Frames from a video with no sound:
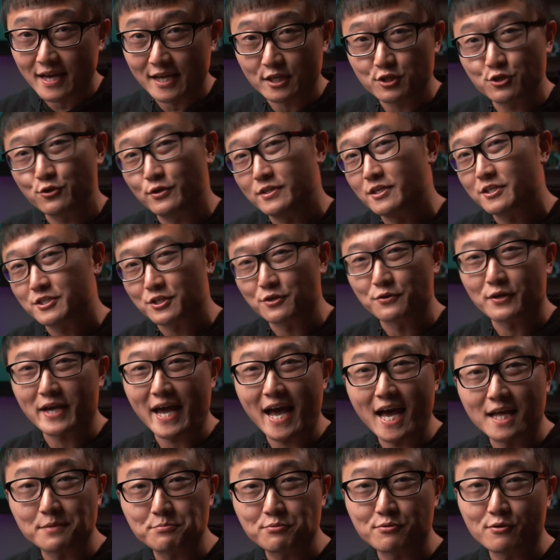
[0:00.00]
like traditional C
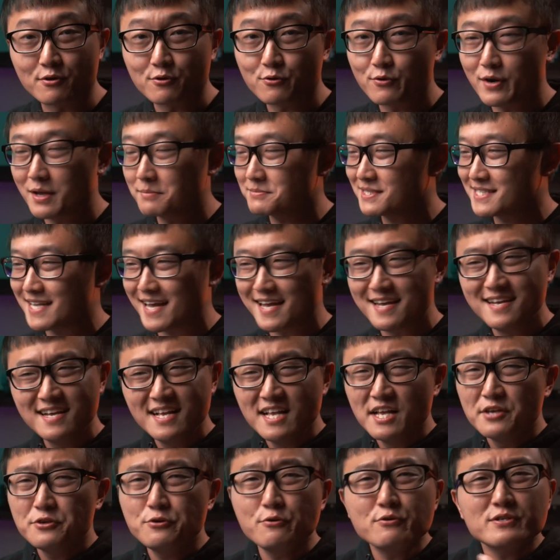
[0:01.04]
A D programs that
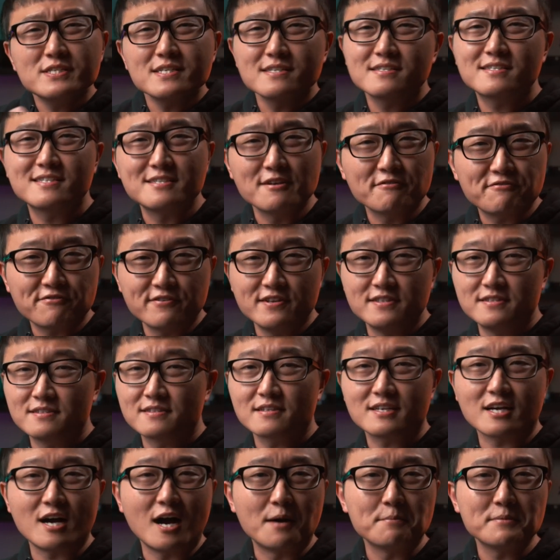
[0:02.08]
uses
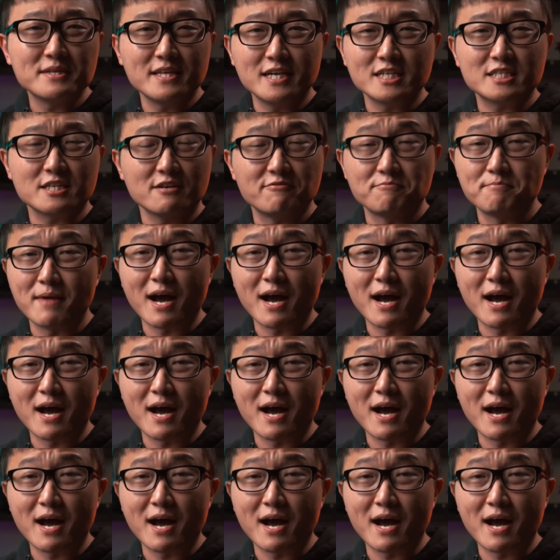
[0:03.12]
different combination of